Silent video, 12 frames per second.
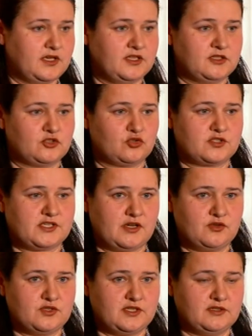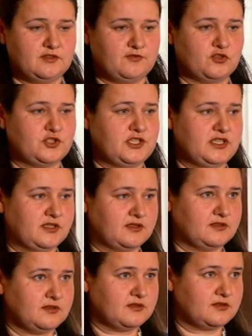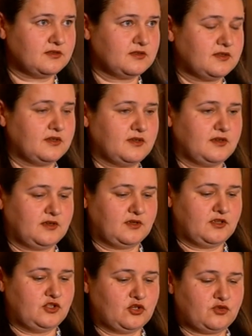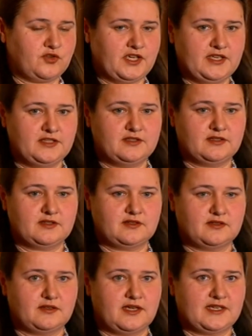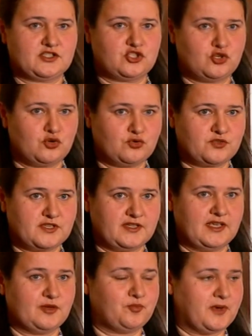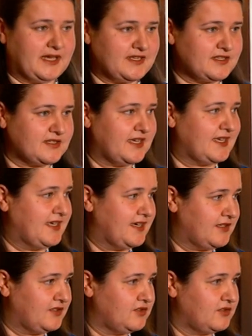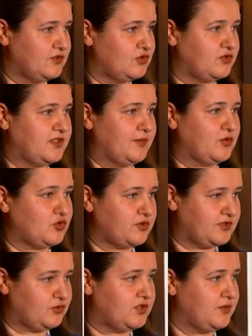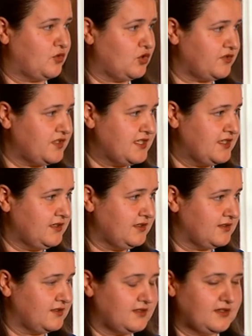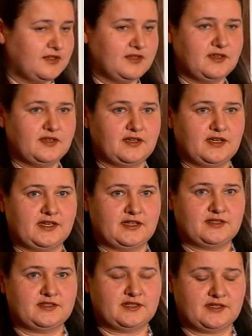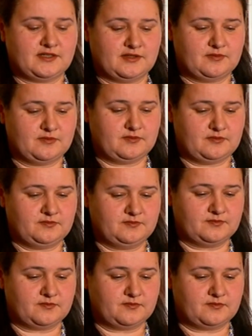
In 2014, Ukraine has chosen a path again to, democ to democracy and uh,